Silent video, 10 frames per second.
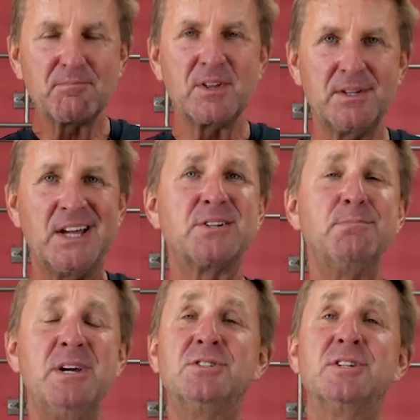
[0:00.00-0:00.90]
That's
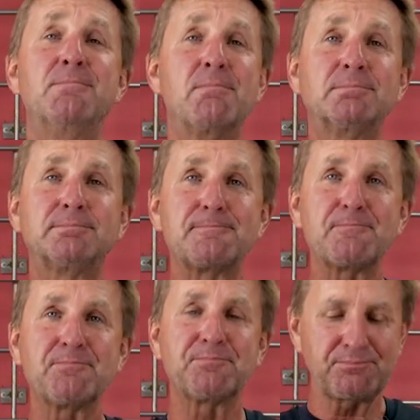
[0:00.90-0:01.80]
amazing.
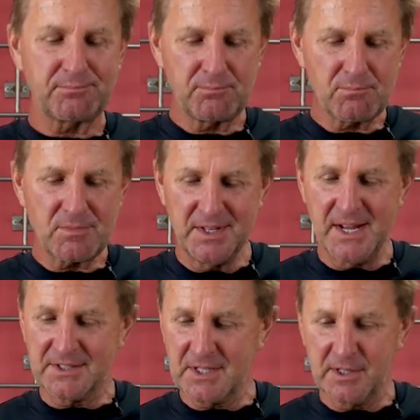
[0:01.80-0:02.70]
And
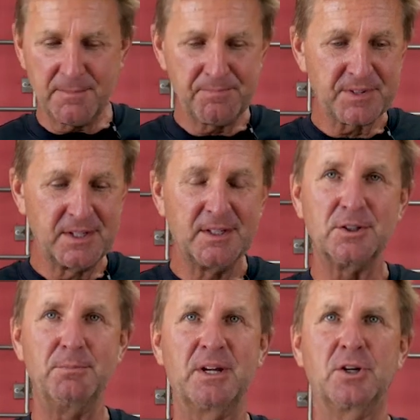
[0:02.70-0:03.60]
that's how
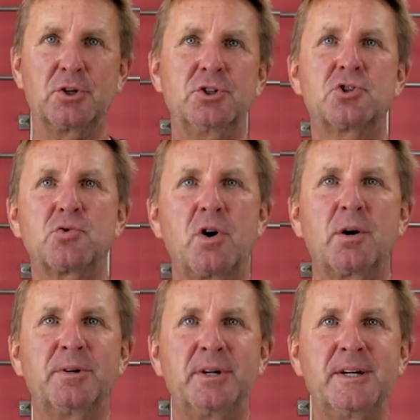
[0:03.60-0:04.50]
you make a good
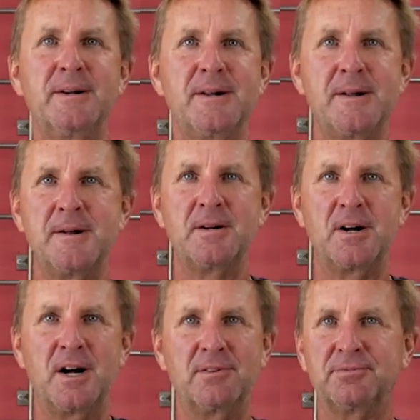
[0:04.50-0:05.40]
strawberry
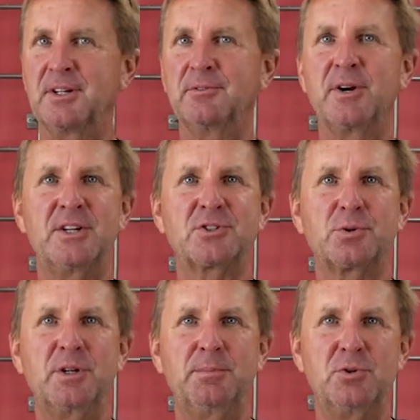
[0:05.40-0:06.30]
flavored ice
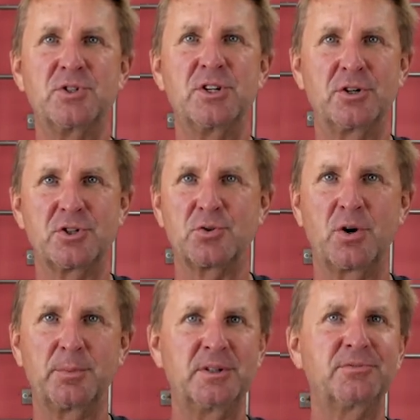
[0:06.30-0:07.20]
cream using our
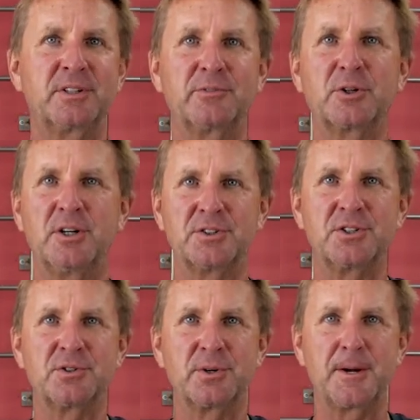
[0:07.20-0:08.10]
strawberry flavor
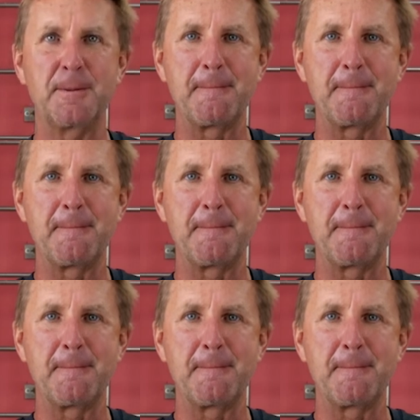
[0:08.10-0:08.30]
concentrate.